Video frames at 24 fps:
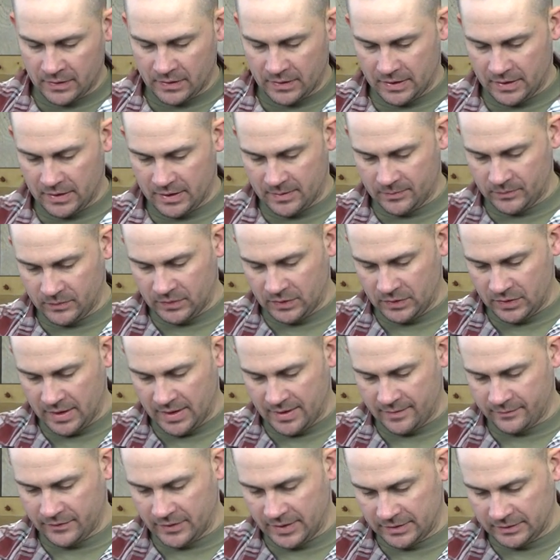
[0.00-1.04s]
You
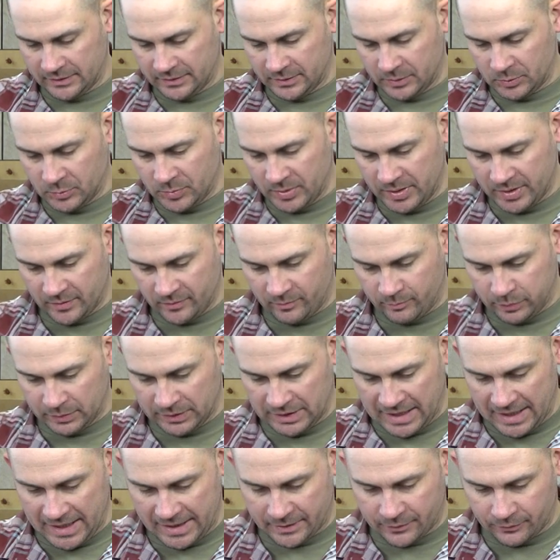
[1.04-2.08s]
have that little bit of
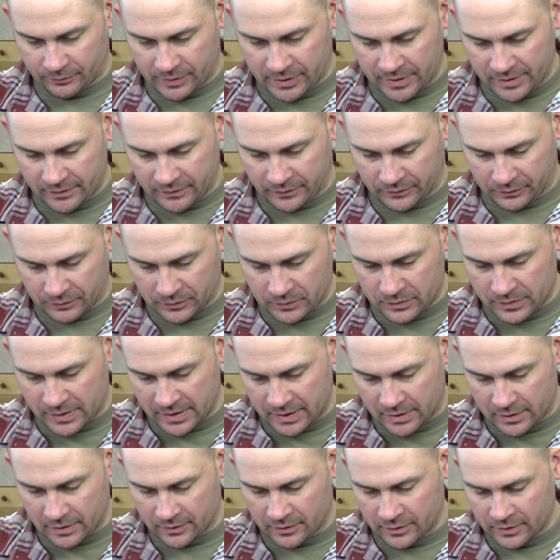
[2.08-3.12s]
black running through
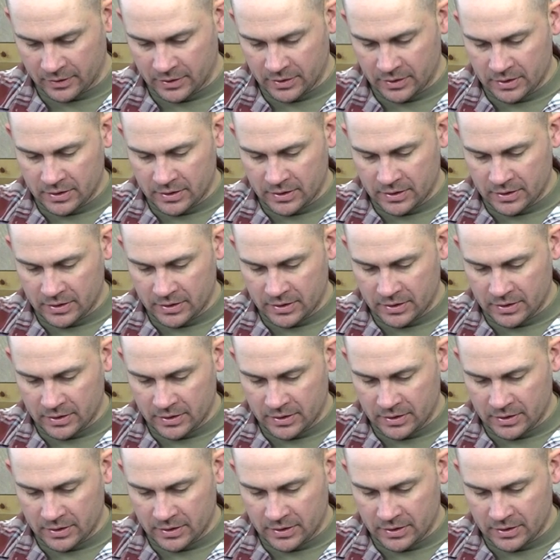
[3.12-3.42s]
there.